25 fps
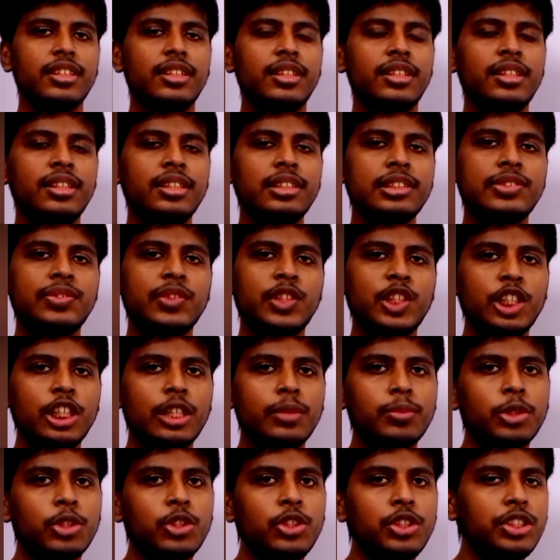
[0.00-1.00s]
In this
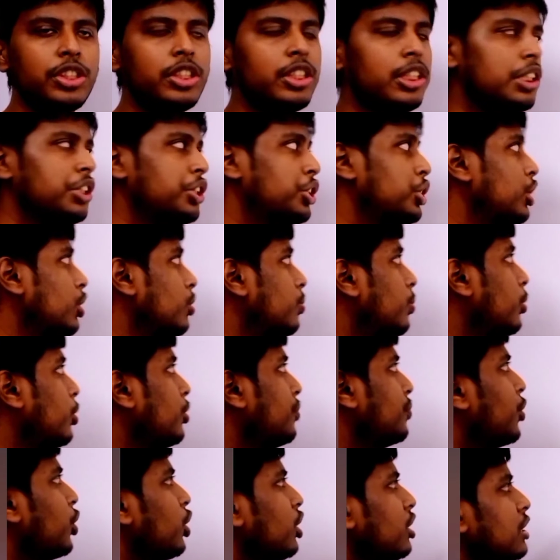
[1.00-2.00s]
video I am going to teach you
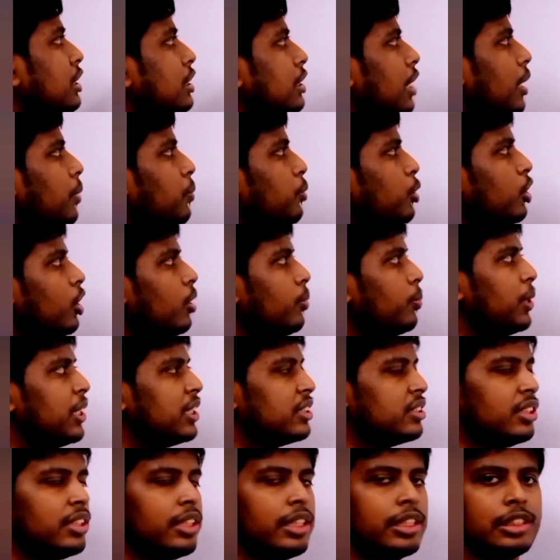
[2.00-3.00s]
about what is time
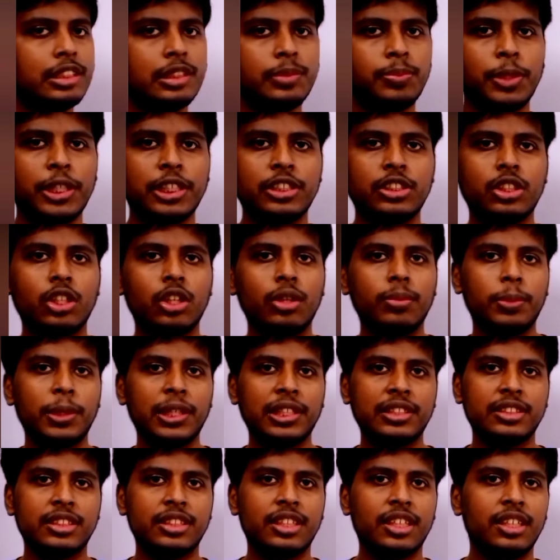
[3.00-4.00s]
complexity and space
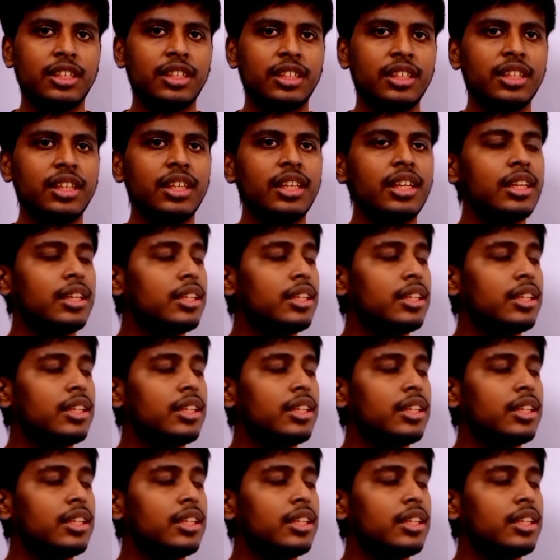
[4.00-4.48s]
complexity.